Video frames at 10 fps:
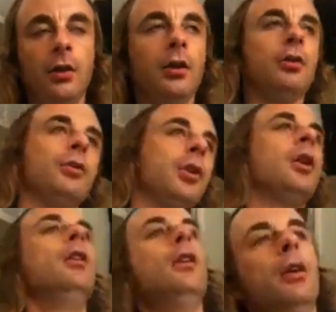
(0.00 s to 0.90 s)
and sort of
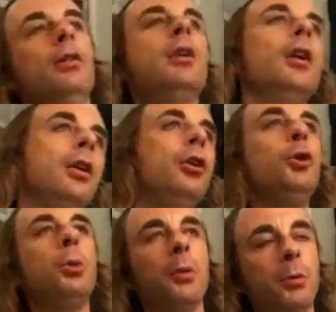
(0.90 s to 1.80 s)
saying, oh yeah, I
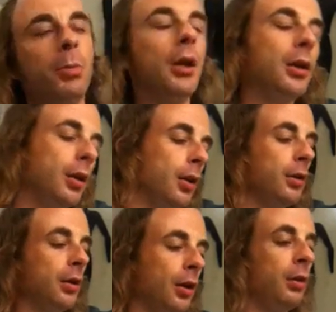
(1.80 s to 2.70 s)
used to be able to play
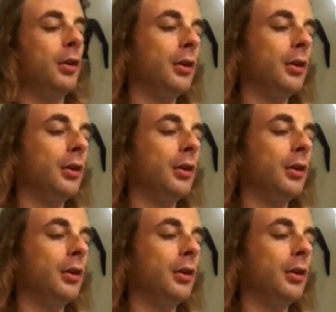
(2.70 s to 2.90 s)
years ago,